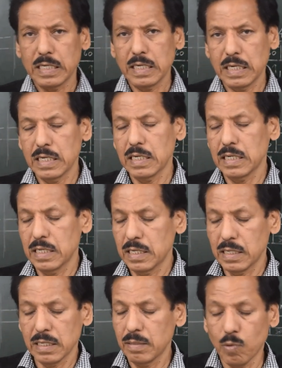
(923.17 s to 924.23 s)

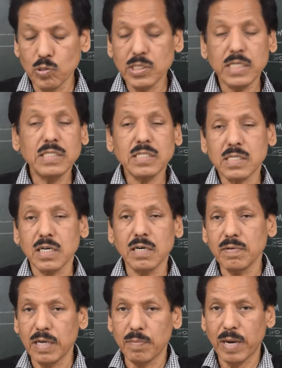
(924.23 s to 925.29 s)
Bonzine's
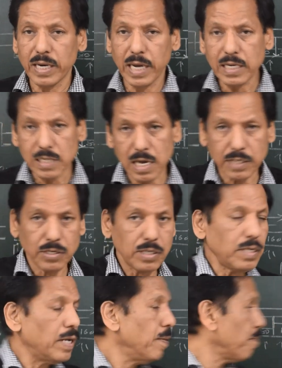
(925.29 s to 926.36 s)
curve in my next lecture.
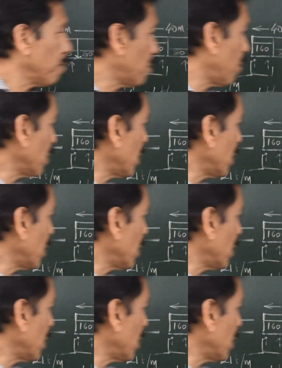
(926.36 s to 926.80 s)
But for